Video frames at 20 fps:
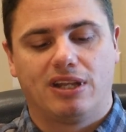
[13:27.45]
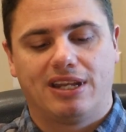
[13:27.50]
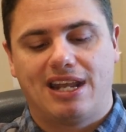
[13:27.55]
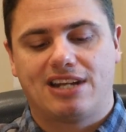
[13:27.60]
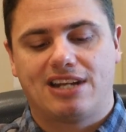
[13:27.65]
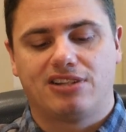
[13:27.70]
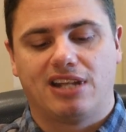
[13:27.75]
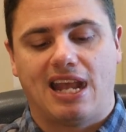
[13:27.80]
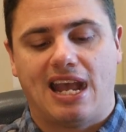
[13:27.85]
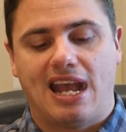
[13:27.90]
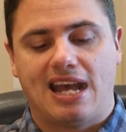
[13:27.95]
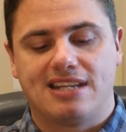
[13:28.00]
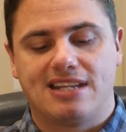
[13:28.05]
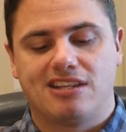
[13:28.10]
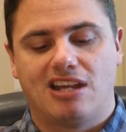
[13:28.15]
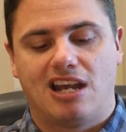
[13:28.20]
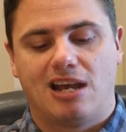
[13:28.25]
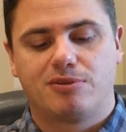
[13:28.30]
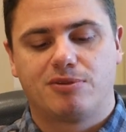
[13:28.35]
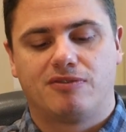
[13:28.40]
It actually has
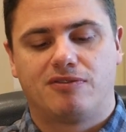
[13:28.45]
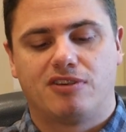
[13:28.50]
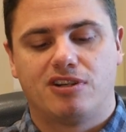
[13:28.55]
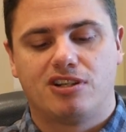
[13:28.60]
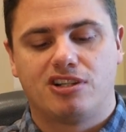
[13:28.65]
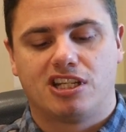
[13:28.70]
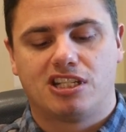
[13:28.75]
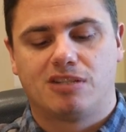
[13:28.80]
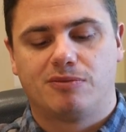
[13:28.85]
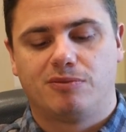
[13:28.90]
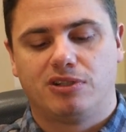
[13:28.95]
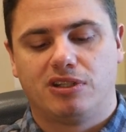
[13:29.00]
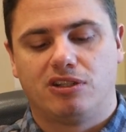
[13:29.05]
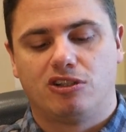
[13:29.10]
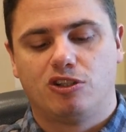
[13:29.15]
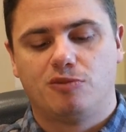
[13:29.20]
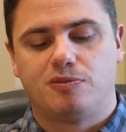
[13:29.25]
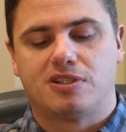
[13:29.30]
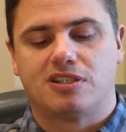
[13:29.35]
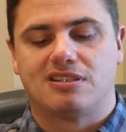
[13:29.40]
the option for adjustable
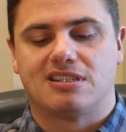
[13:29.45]
ear loops.